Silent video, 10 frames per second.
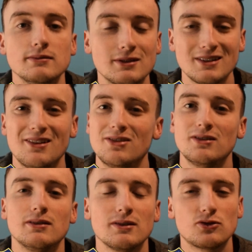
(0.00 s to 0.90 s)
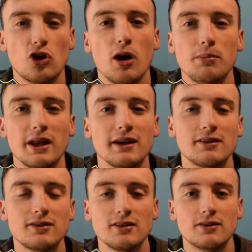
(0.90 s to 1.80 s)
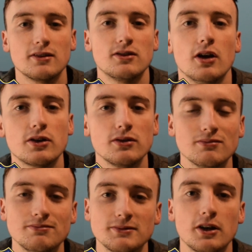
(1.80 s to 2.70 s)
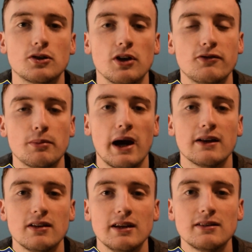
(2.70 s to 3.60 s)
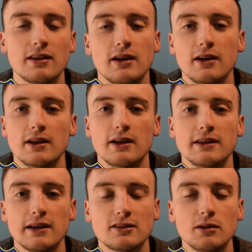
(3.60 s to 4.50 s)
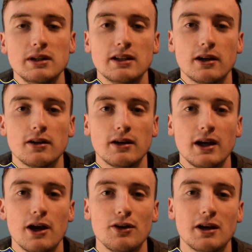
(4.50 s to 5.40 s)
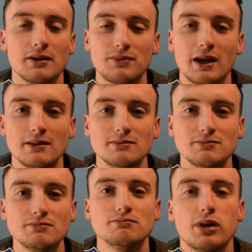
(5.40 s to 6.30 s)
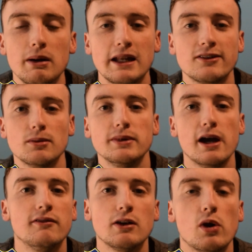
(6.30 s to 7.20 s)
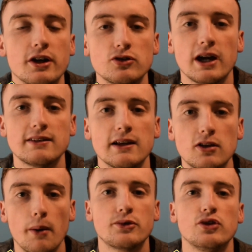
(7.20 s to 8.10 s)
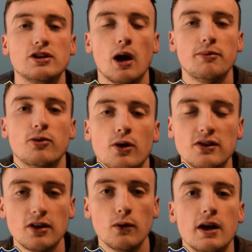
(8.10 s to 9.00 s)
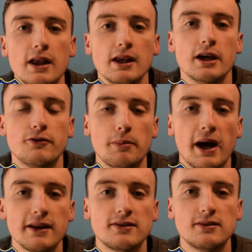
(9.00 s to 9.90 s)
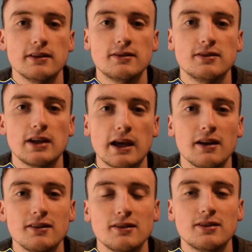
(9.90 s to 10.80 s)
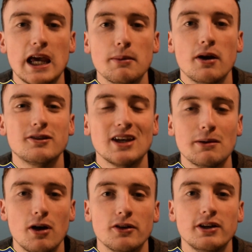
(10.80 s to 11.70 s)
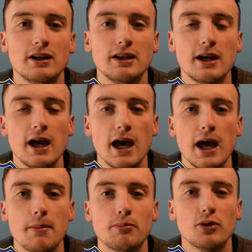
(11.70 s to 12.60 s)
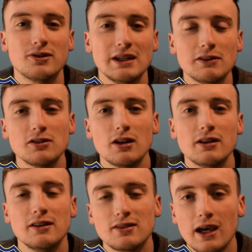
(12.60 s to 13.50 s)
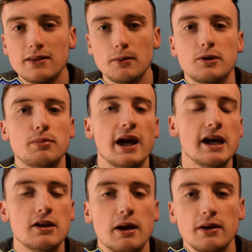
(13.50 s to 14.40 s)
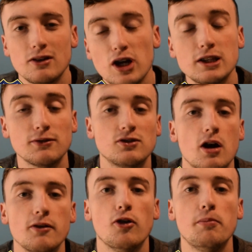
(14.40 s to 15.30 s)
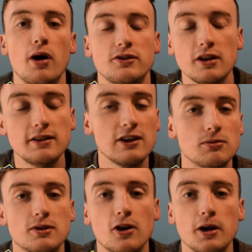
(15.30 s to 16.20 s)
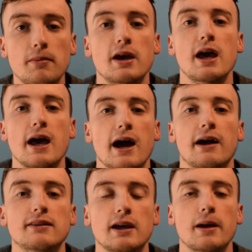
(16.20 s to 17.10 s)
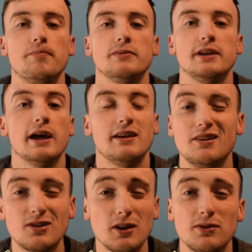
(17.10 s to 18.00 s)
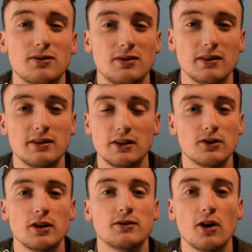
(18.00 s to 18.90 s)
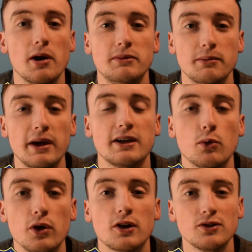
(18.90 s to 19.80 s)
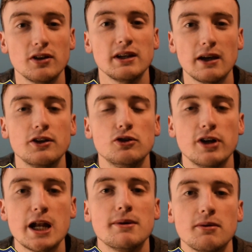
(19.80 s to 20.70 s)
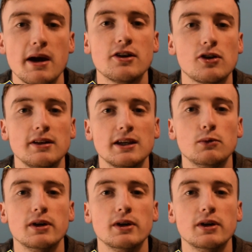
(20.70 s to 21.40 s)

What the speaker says: this is drawing blanks. It's just not great for Pats. I think that's going to be their area that probably lets them down if they want to crack that top 3, top 4. So for Pats, it's the same, the same old nearly. But Stephen O'Donnell is getting them to play an attractive style of football. It's going to take some time, and yeah, he deserves time to make it work, because I do rate him as a manager. I think